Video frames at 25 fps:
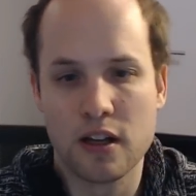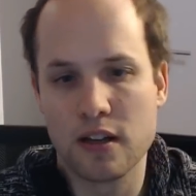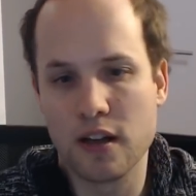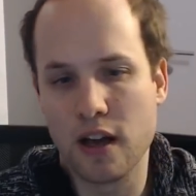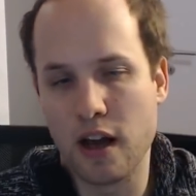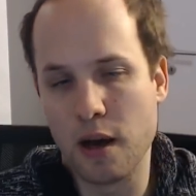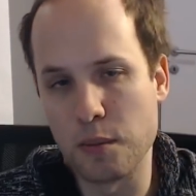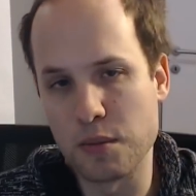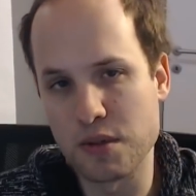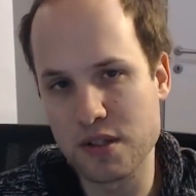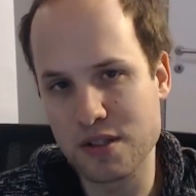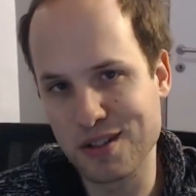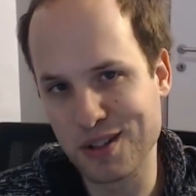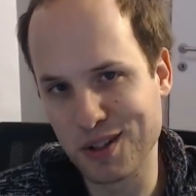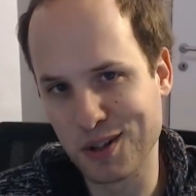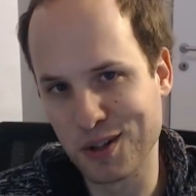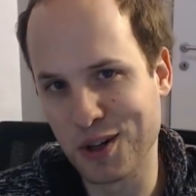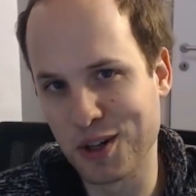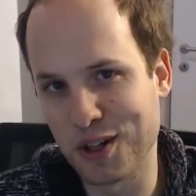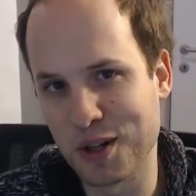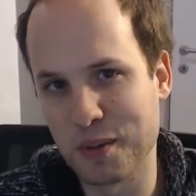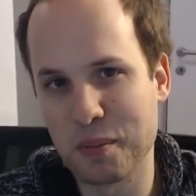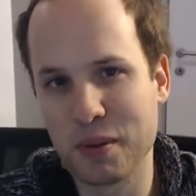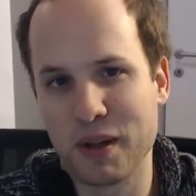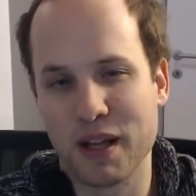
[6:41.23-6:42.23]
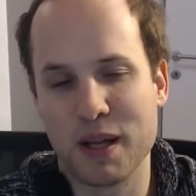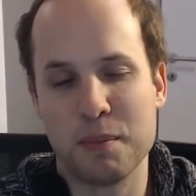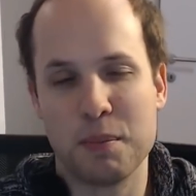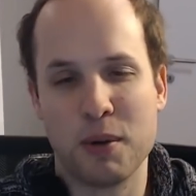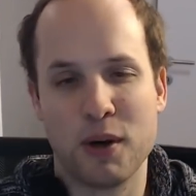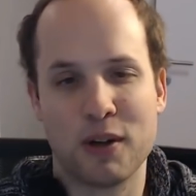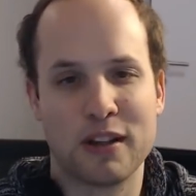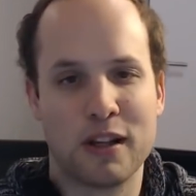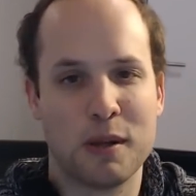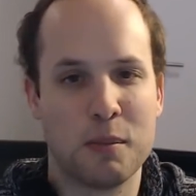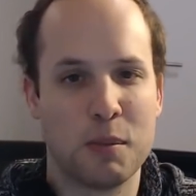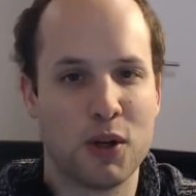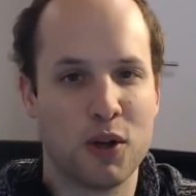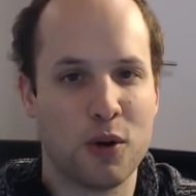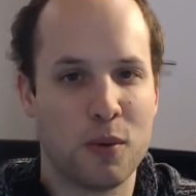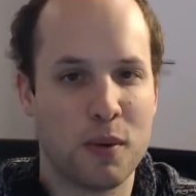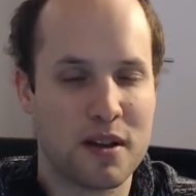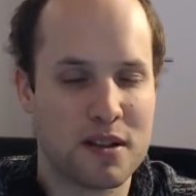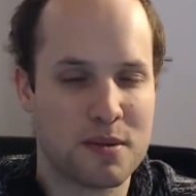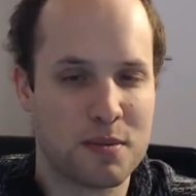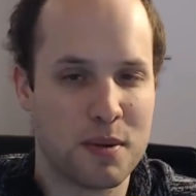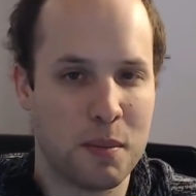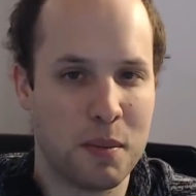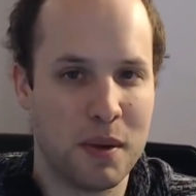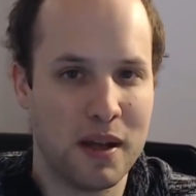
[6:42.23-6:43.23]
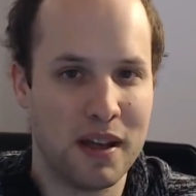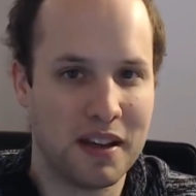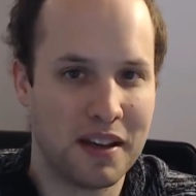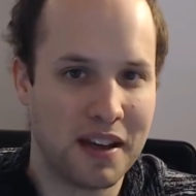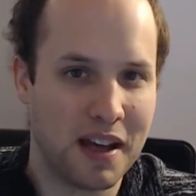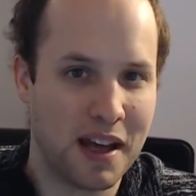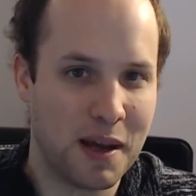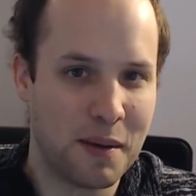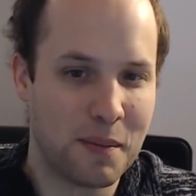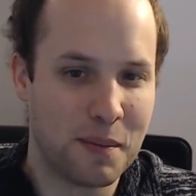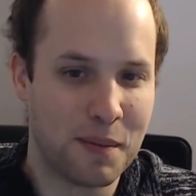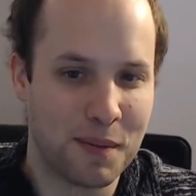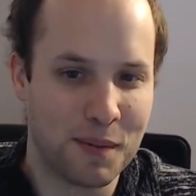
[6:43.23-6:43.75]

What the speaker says: I'm still gonna play Pot Limit as my main game.